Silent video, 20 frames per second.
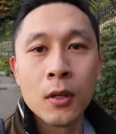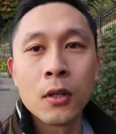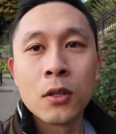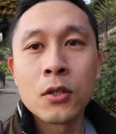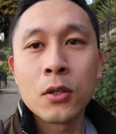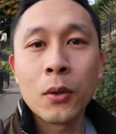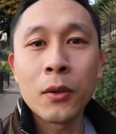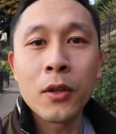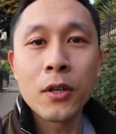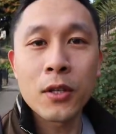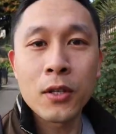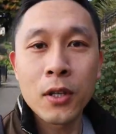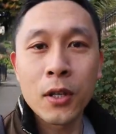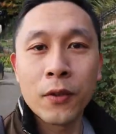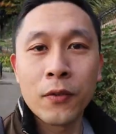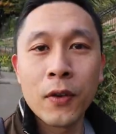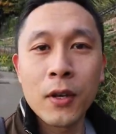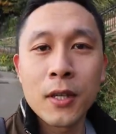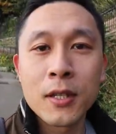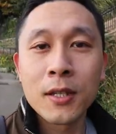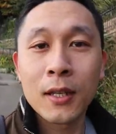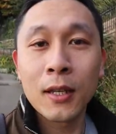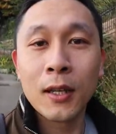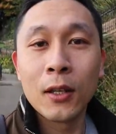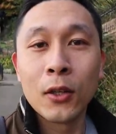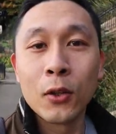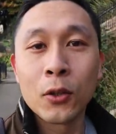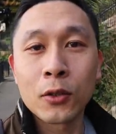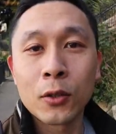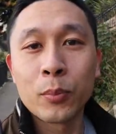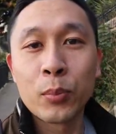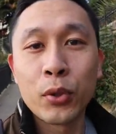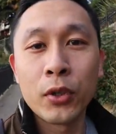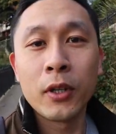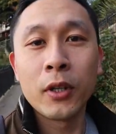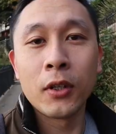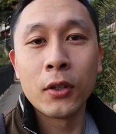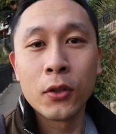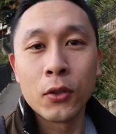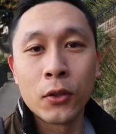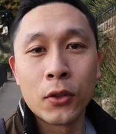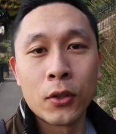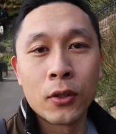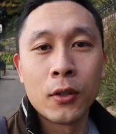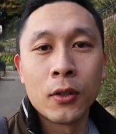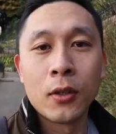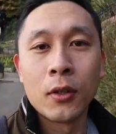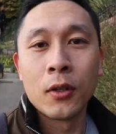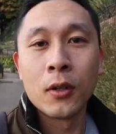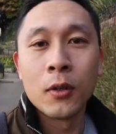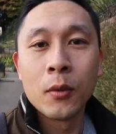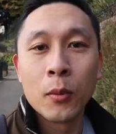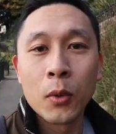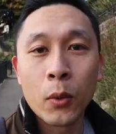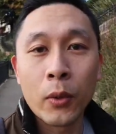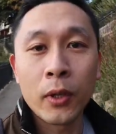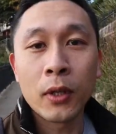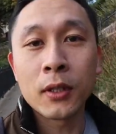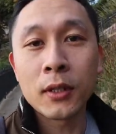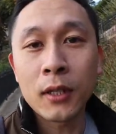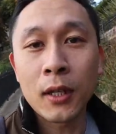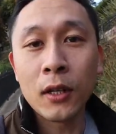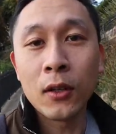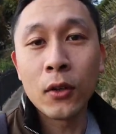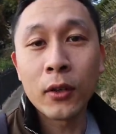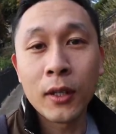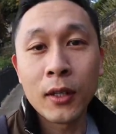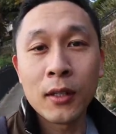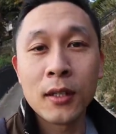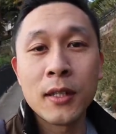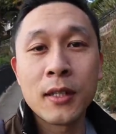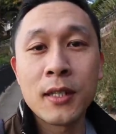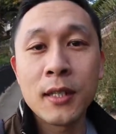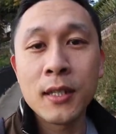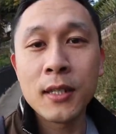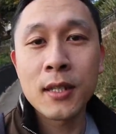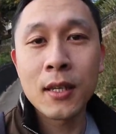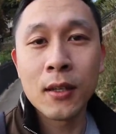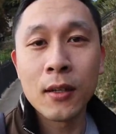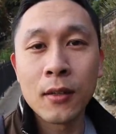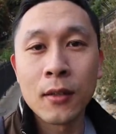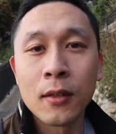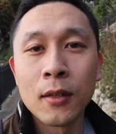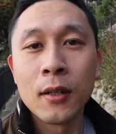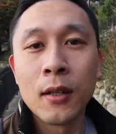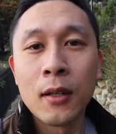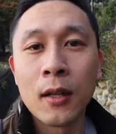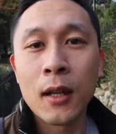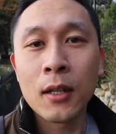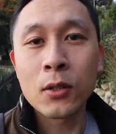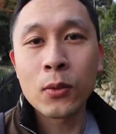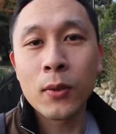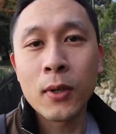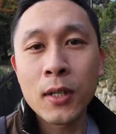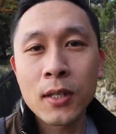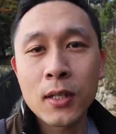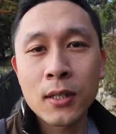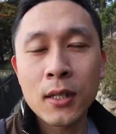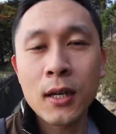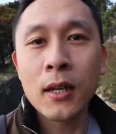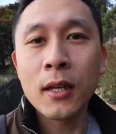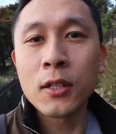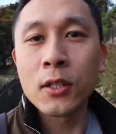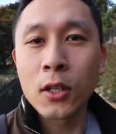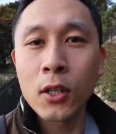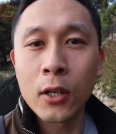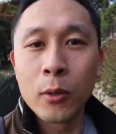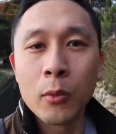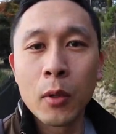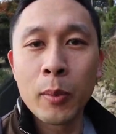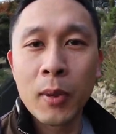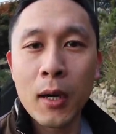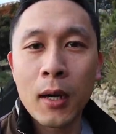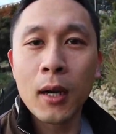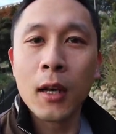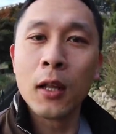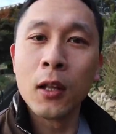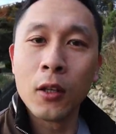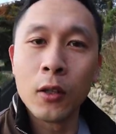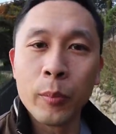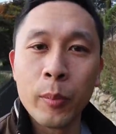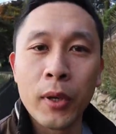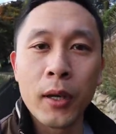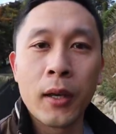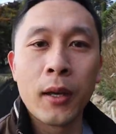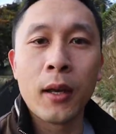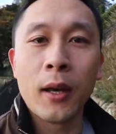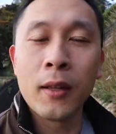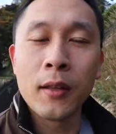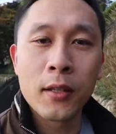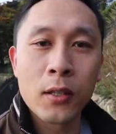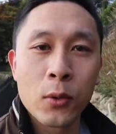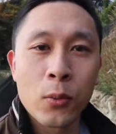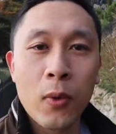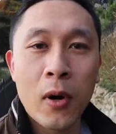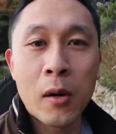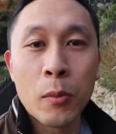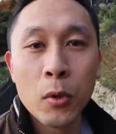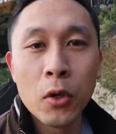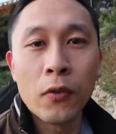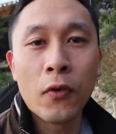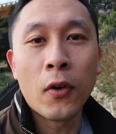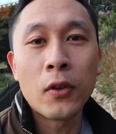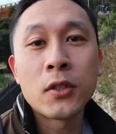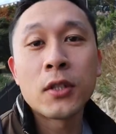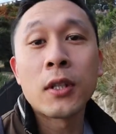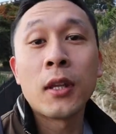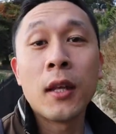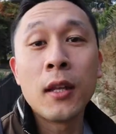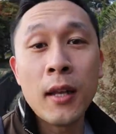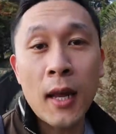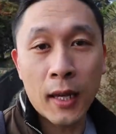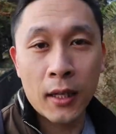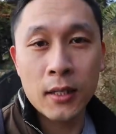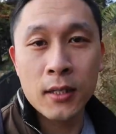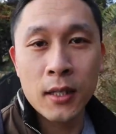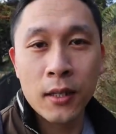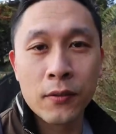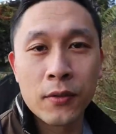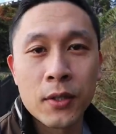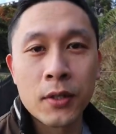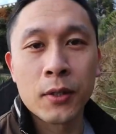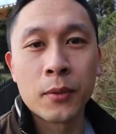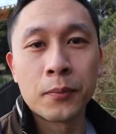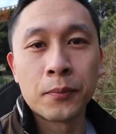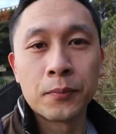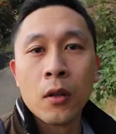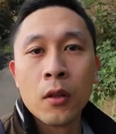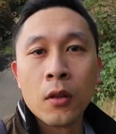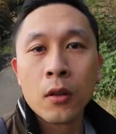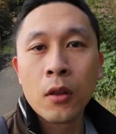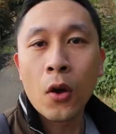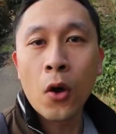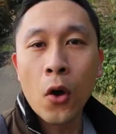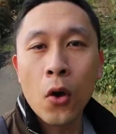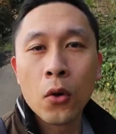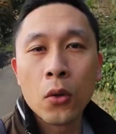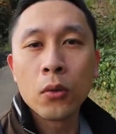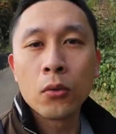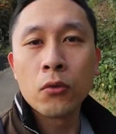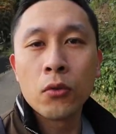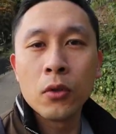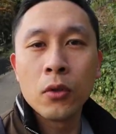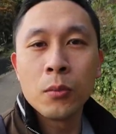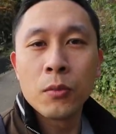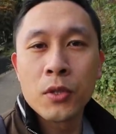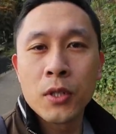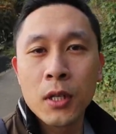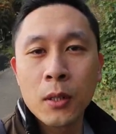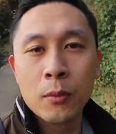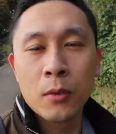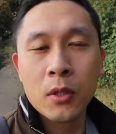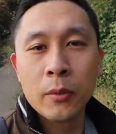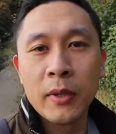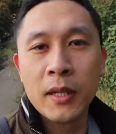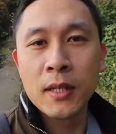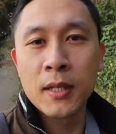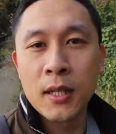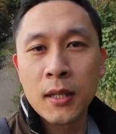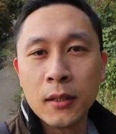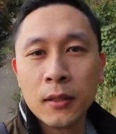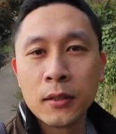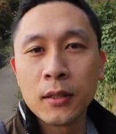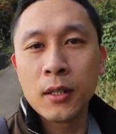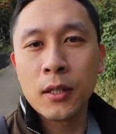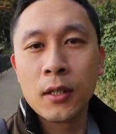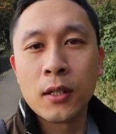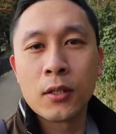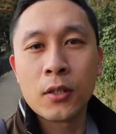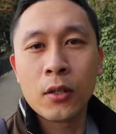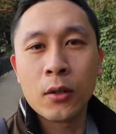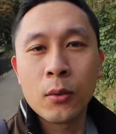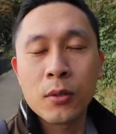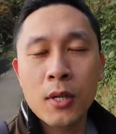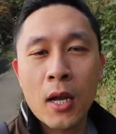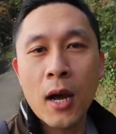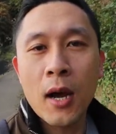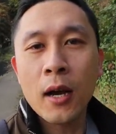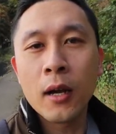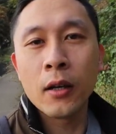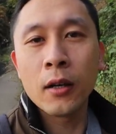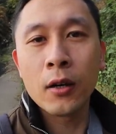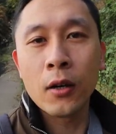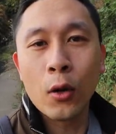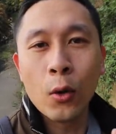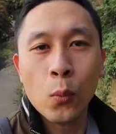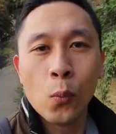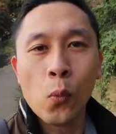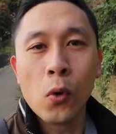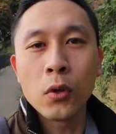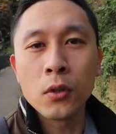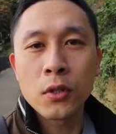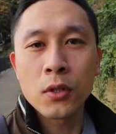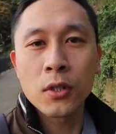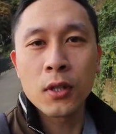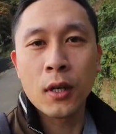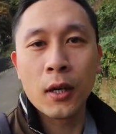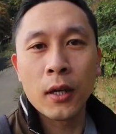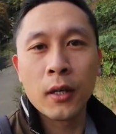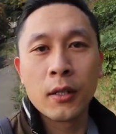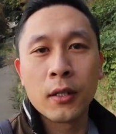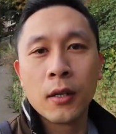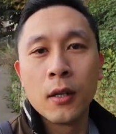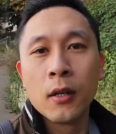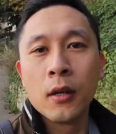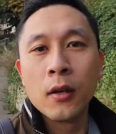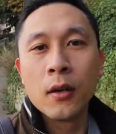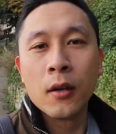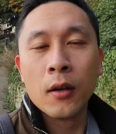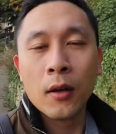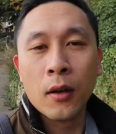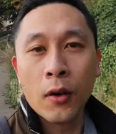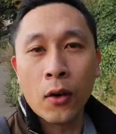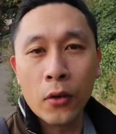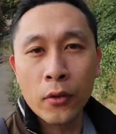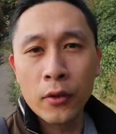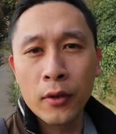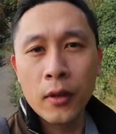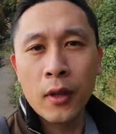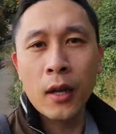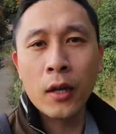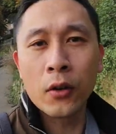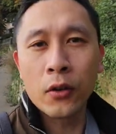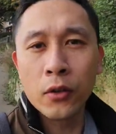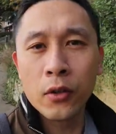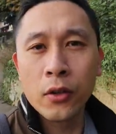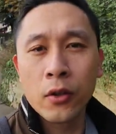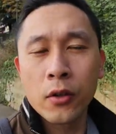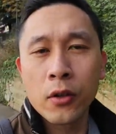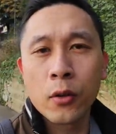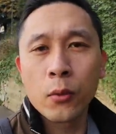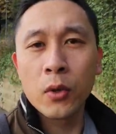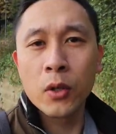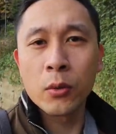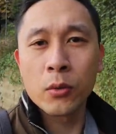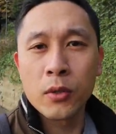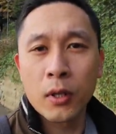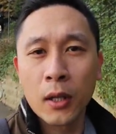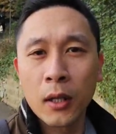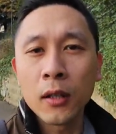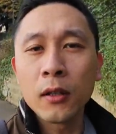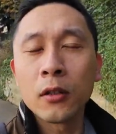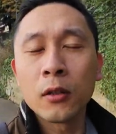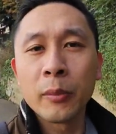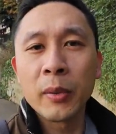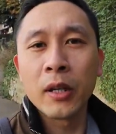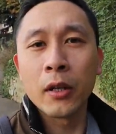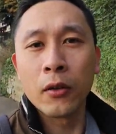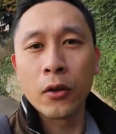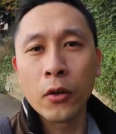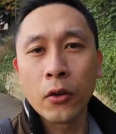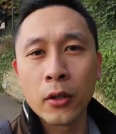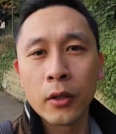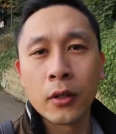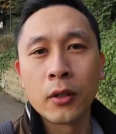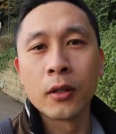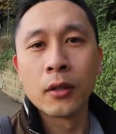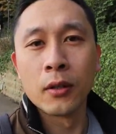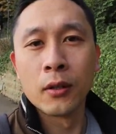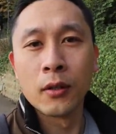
So on the surface, it looked pretty good. But when you started looking at the detail, that's when it started to come apart a little bit. And this is where I move on to the negatives. The whole room seemed to be tilted, so it was higher on one side than on the other, which was a little bit annoying.